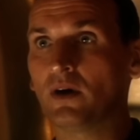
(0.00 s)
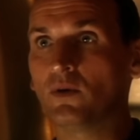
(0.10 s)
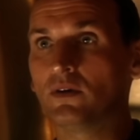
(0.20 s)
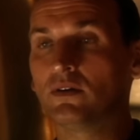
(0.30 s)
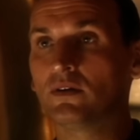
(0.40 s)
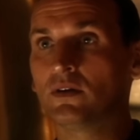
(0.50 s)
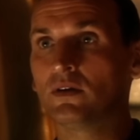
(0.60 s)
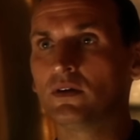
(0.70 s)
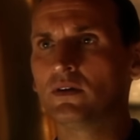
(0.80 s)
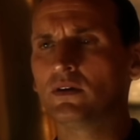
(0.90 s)
Oh,
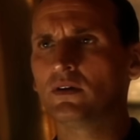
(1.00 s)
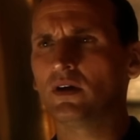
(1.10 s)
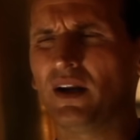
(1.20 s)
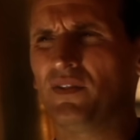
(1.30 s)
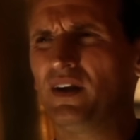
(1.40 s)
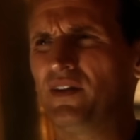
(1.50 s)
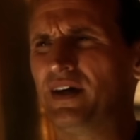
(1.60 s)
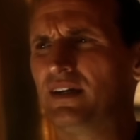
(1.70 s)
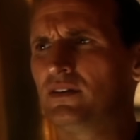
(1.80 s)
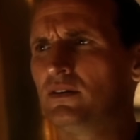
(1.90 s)
I didn't think of
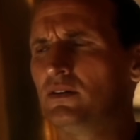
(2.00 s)
that.